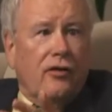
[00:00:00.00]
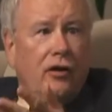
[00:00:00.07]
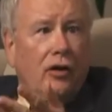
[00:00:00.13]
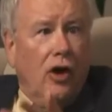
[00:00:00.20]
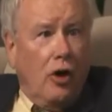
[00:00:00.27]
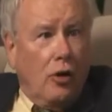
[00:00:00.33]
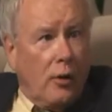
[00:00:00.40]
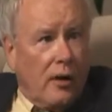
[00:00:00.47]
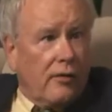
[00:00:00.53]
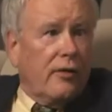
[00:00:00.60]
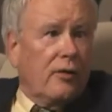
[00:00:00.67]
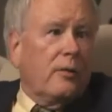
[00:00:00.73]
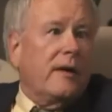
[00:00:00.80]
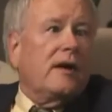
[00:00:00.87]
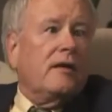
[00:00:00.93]
the lower
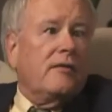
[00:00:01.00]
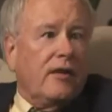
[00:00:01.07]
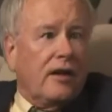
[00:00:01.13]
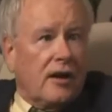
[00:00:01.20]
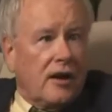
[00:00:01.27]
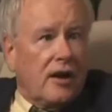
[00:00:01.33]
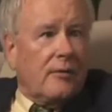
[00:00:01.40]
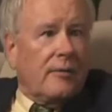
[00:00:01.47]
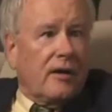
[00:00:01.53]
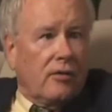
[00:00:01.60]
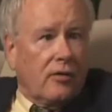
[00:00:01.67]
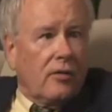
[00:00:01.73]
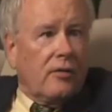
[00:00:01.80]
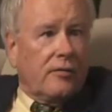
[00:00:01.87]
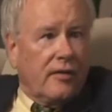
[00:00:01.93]
the rate of economic
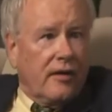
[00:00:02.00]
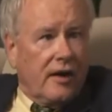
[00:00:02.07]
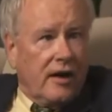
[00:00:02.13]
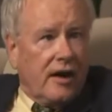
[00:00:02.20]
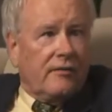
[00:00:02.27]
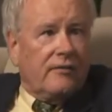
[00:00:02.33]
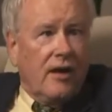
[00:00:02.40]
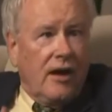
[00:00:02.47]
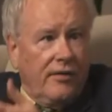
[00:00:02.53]
growth they have.